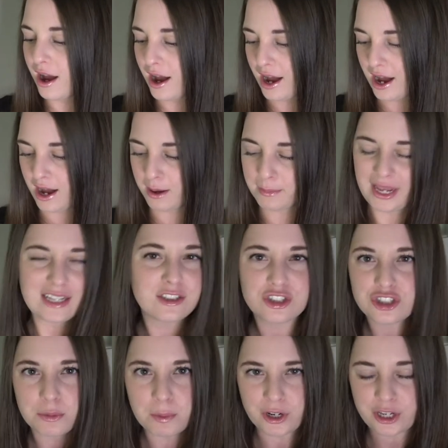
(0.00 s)
Um, it's
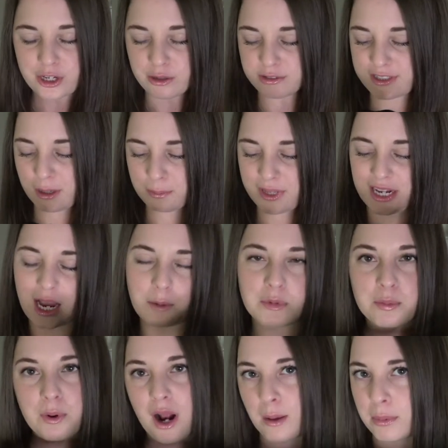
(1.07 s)
super cute, something I
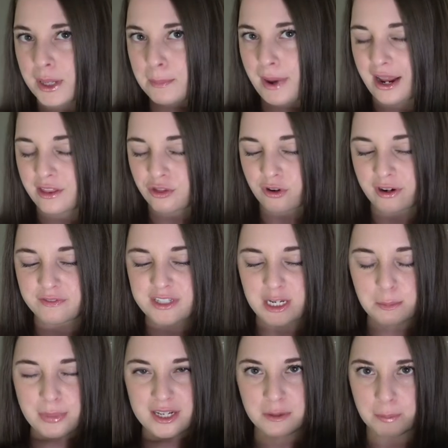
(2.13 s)
would probably buy
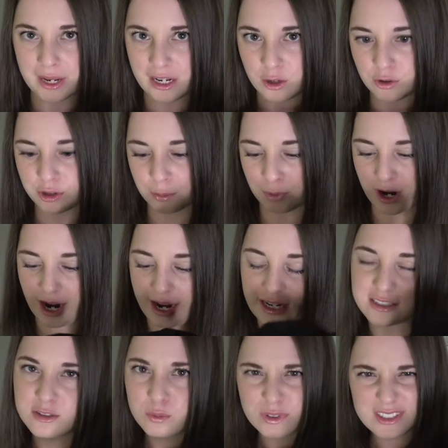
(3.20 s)
thrifting, but depending on the
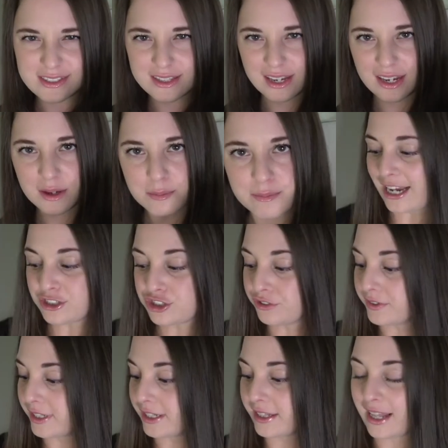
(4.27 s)
price, we'll see. I do
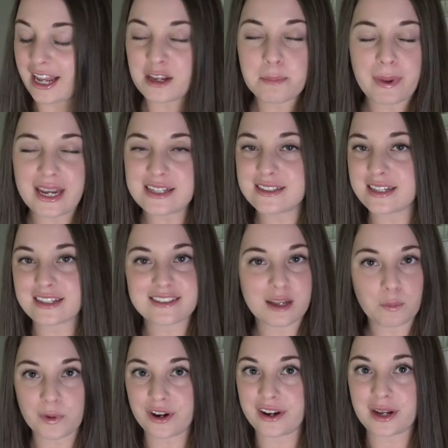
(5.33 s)
really like basics.
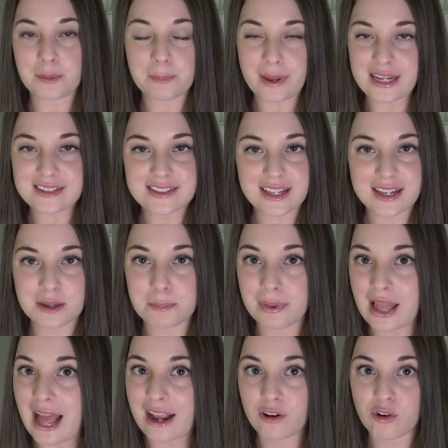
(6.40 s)
I'm wearing a basic
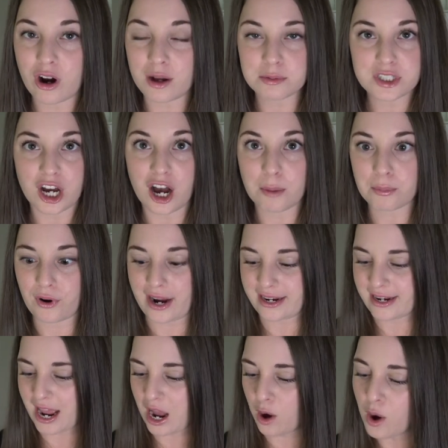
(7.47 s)
black crop top right
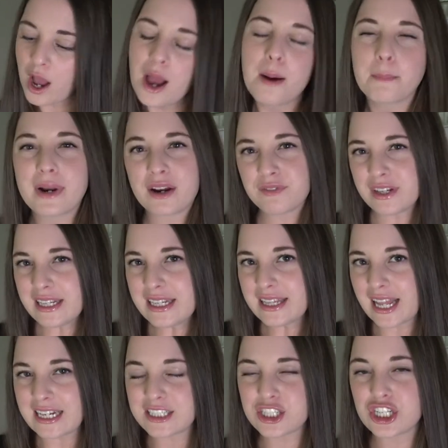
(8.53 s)
now, but I
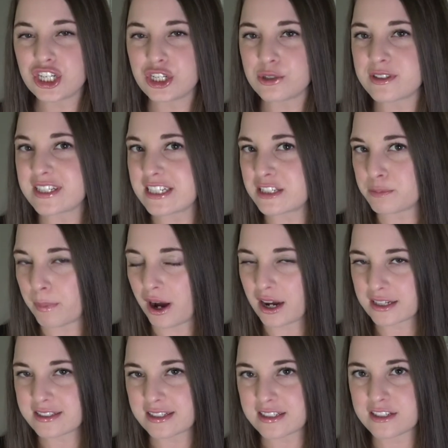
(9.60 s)
really like to use these
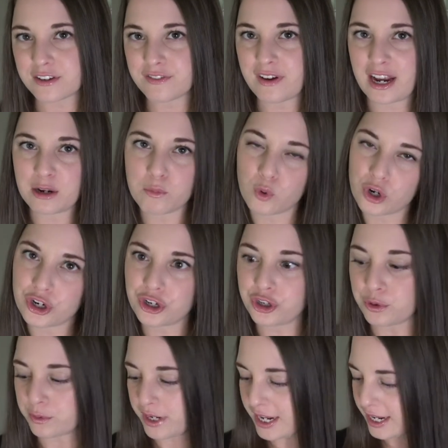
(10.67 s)
boxes to find more
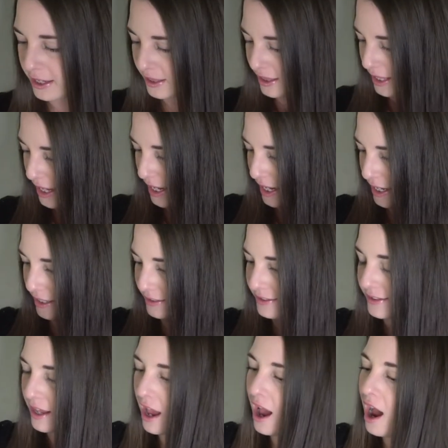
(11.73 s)
unique
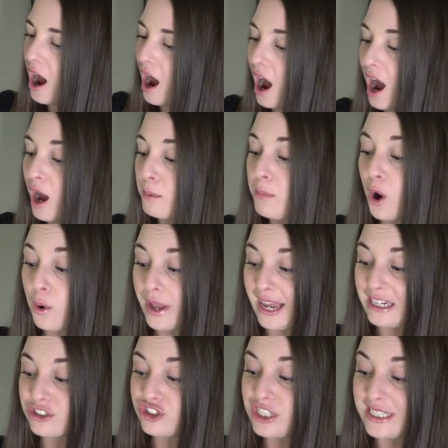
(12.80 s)
things. Um,
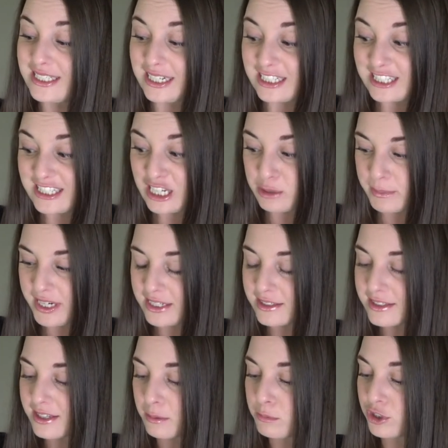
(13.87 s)
okay, she did send me
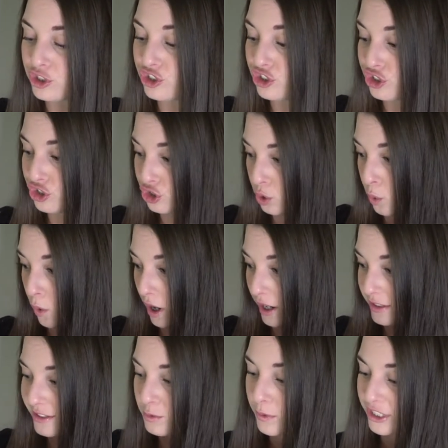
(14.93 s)
some
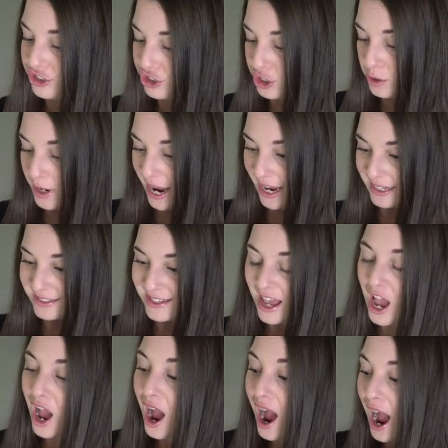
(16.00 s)
shorts, which you guys,
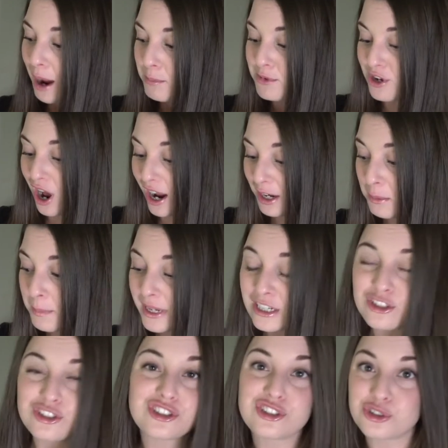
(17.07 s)
I'm not a
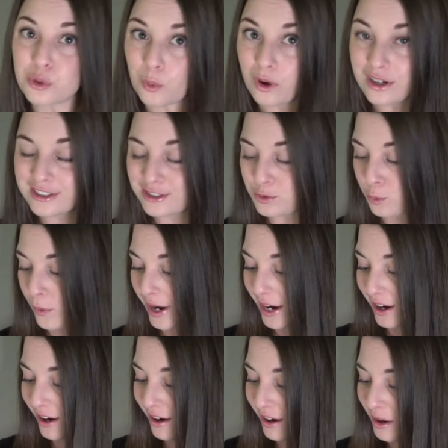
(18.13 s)
big shorts
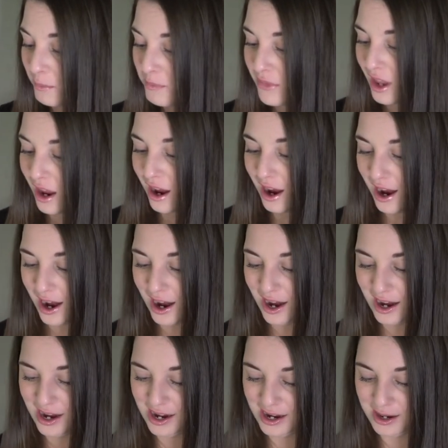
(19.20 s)
wearer.
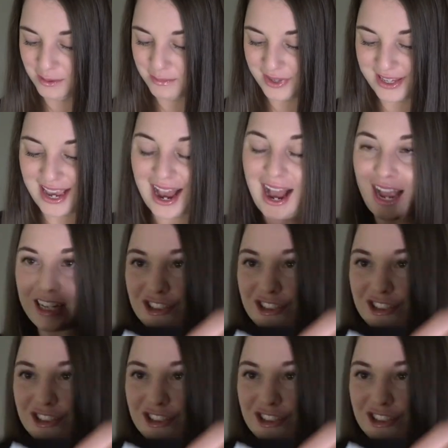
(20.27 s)
Um, yeah, I